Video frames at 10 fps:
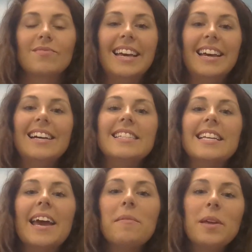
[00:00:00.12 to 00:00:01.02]
Today, I'm going
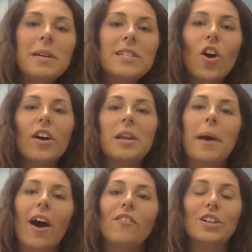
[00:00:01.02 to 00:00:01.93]
to be talking about
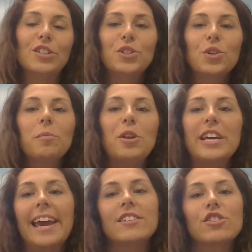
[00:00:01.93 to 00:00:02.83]
functional
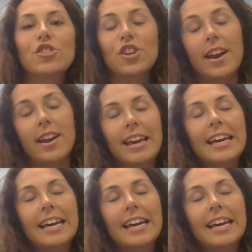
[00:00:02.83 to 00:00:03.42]
communication training.